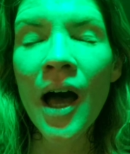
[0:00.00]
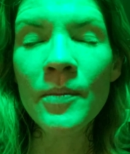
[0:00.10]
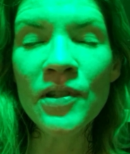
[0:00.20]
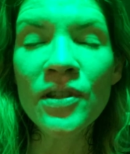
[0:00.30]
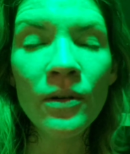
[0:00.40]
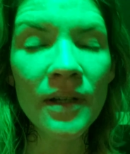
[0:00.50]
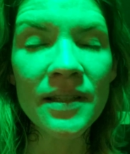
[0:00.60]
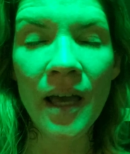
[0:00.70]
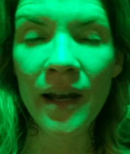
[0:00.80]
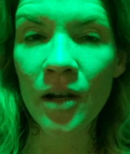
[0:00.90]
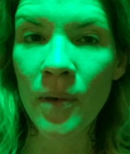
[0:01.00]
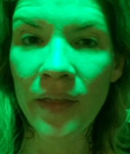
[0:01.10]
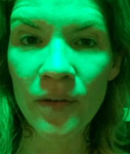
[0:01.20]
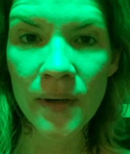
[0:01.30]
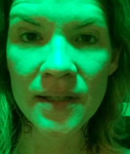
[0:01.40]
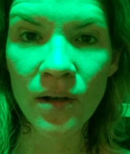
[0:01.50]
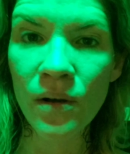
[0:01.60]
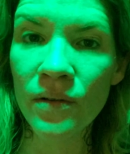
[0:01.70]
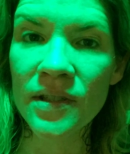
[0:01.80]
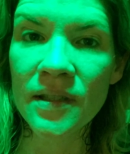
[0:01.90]
I'm so excited about the
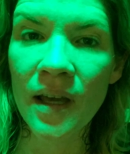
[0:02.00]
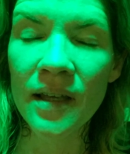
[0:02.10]
results.